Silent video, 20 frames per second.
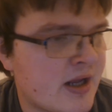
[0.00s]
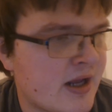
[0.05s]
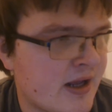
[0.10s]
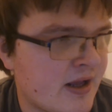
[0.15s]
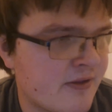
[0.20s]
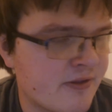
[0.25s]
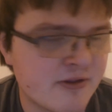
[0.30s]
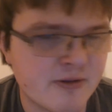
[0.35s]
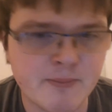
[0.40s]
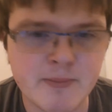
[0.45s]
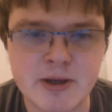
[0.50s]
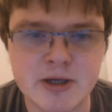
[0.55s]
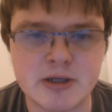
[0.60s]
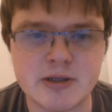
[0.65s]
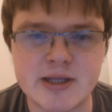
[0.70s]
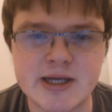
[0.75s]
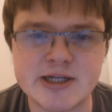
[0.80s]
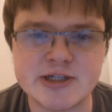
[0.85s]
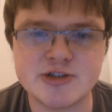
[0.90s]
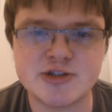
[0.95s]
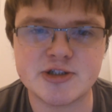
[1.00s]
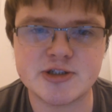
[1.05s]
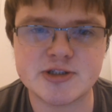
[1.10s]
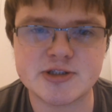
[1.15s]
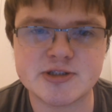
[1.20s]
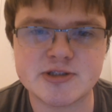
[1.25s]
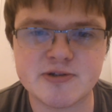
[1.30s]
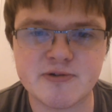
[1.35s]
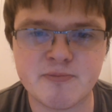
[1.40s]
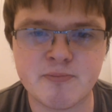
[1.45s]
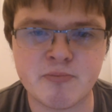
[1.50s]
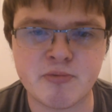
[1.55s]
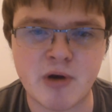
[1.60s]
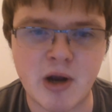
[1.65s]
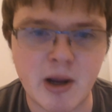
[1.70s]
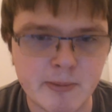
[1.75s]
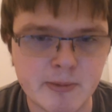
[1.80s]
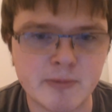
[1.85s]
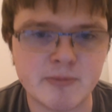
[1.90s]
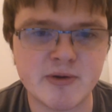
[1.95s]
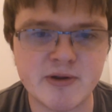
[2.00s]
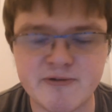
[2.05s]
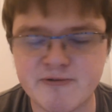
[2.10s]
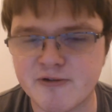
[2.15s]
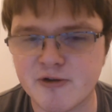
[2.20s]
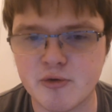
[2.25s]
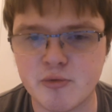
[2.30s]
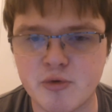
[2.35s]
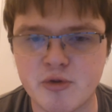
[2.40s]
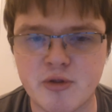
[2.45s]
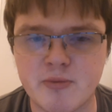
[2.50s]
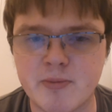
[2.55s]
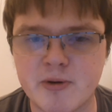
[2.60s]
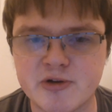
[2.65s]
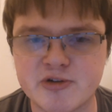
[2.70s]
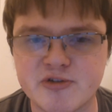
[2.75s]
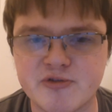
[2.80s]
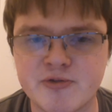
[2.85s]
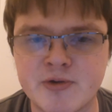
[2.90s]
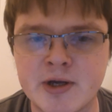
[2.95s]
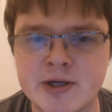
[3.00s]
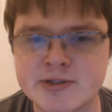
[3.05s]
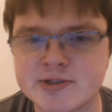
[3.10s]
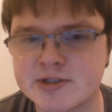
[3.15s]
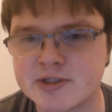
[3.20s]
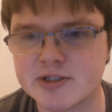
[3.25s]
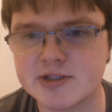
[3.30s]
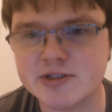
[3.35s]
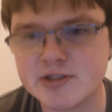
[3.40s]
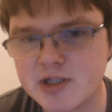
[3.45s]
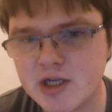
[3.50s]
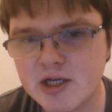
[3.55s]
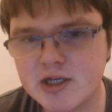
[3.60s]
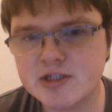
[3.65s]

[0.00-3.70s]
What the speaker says: in the Middle Ages, probably filled with a bunch of nonsense.